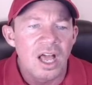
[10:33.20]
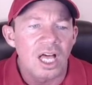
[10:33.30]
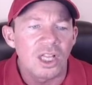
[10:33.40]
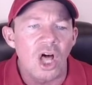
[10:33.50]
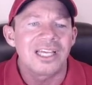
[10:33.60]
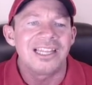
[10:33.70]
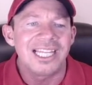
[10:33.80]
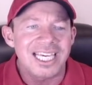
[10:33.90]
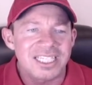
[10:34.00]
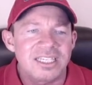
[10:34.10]
A long
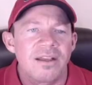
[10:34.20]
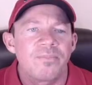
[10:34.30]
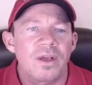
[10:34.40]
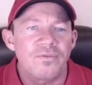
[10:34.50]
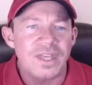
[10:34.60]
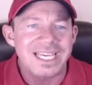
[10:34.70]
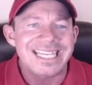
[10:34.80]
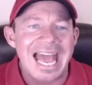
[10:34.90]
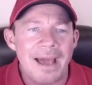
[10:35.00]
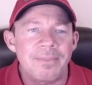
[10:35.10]
list of
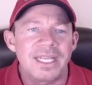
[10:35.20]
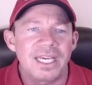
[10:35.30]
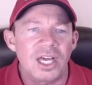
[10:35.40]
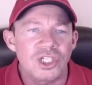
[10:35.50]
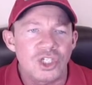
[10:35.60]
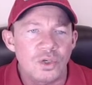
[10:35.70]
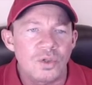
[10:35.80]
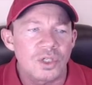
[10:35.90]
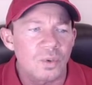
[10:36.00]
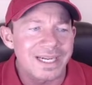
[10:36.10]
things happening on
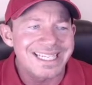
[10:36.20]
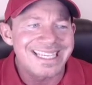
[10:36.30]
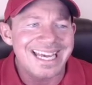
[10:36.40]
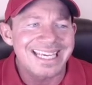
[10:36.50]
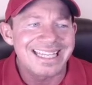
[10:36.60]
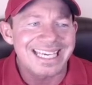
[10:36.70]
June the twenty-second.